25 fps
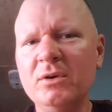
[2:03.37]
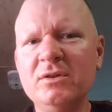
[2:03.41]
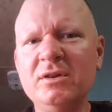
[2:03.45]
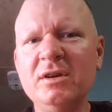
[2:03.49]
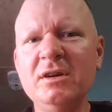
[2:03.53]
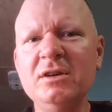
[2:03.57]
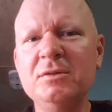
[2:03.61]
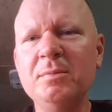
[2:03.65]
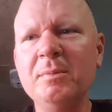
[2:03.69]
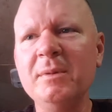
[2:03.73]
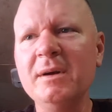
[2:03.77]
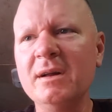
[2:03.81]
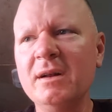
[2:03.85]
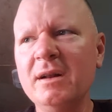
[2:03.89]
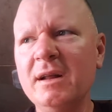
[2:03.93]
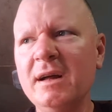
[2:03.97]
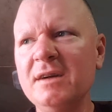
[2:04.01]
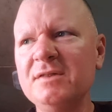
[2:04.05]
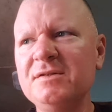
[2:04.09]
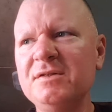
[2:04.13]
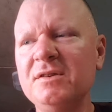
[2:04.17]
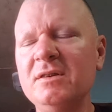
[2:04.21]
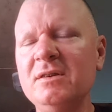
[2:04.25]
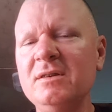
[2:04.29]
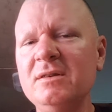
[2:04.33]
teach me a
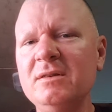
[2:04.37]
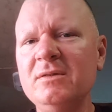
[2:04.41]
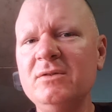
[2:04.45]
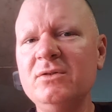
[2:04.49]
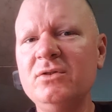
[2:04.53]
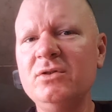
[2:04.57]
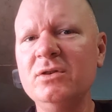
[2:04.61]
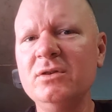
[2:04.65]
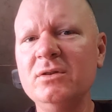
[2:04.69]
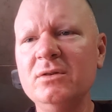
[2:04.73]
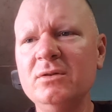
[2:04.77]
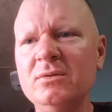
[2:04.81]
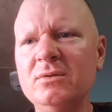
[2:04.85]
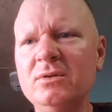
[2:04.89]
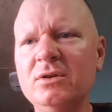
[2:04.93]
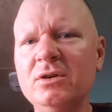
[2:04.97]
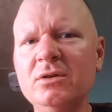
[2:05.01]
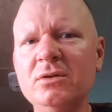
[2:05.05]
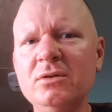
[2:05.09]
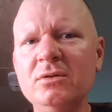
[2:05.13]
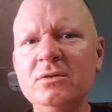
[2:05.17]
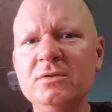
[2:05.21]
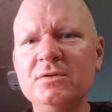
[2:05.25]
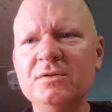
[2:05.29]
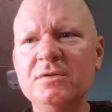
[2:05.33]
lesson to
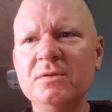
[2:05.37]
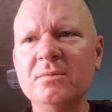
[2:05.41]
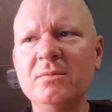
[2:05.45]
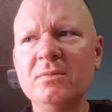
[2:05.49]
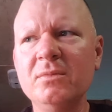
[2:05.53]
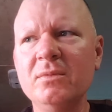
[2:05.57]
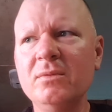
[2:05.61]
use